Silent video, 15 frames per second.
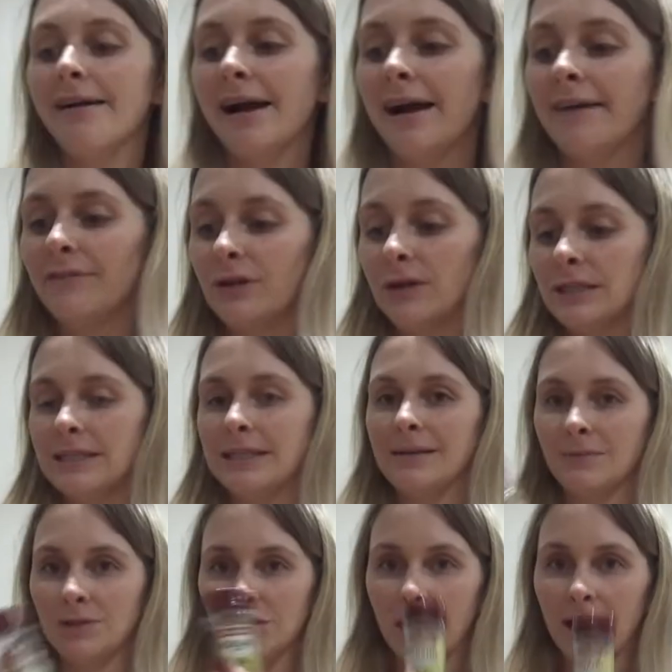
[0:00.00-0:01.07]
have got
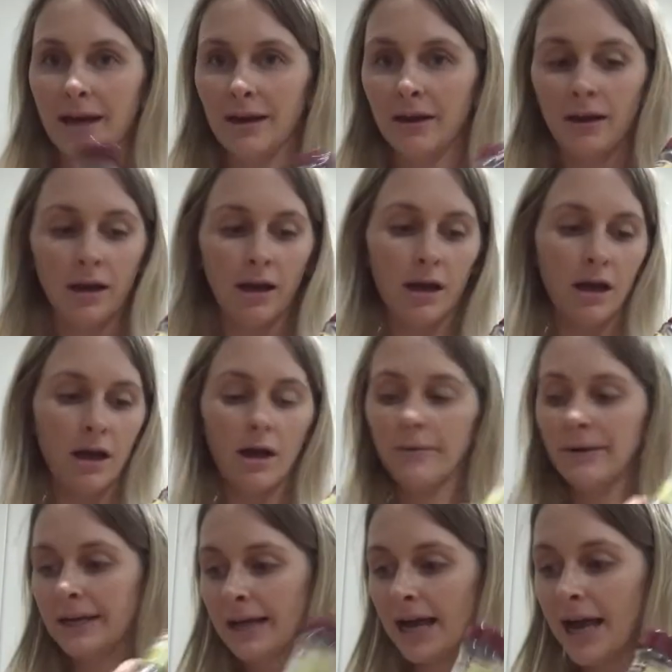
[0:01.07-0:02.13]
some dried
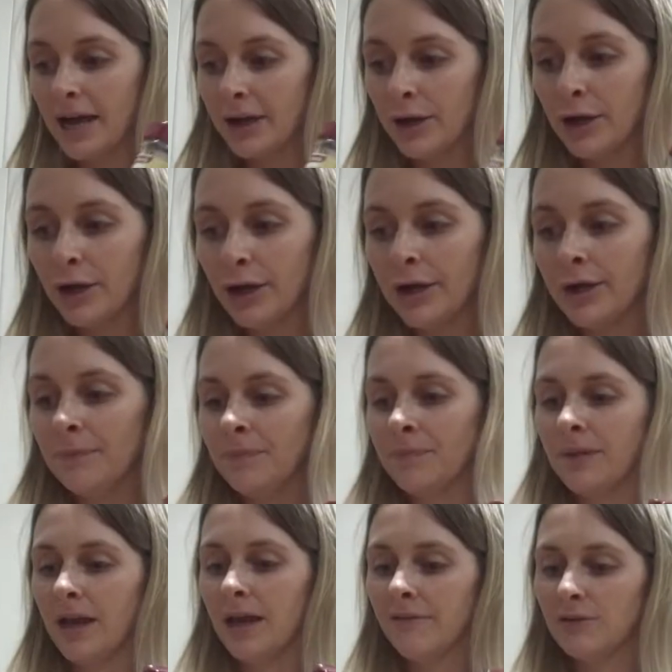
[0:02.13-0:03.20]
oregano.
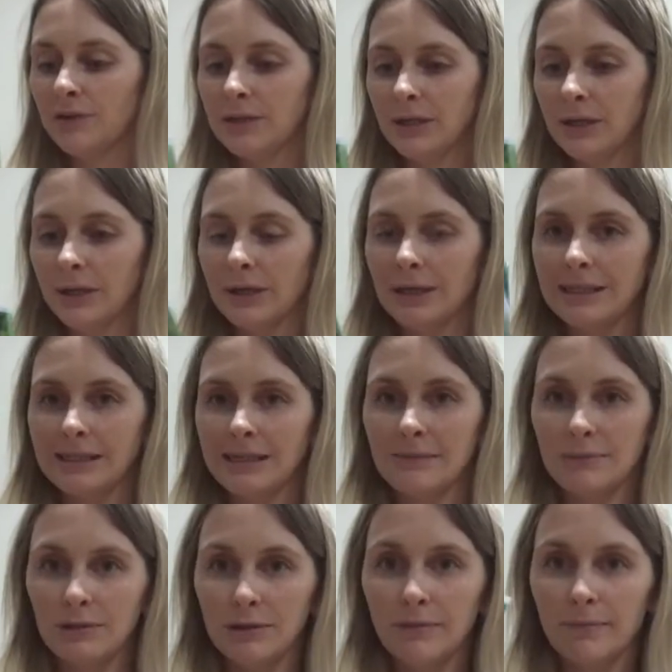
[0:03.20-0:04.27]
I've also got
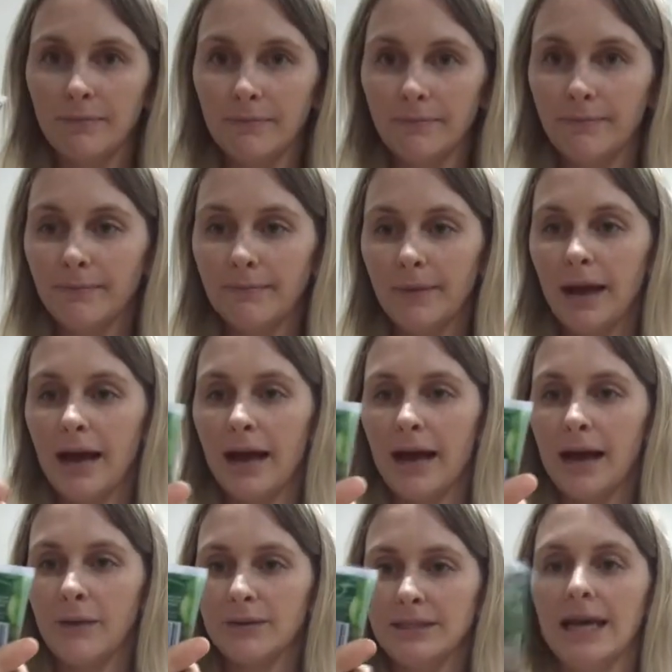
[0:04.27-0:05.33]
some
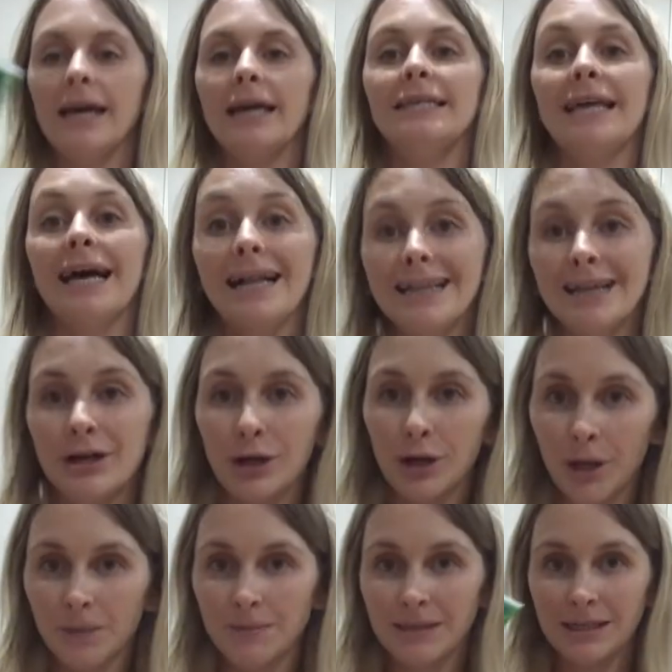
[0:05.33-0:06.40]
Italian
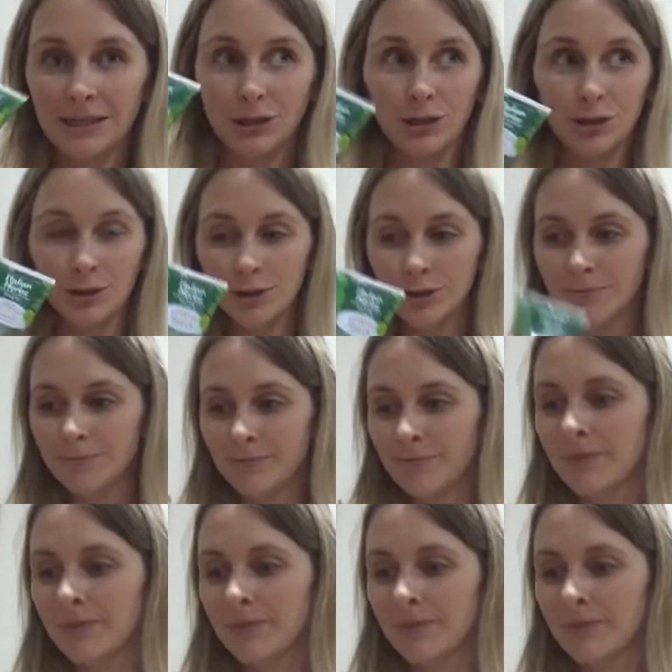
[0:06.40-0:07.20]
herbs in a tube,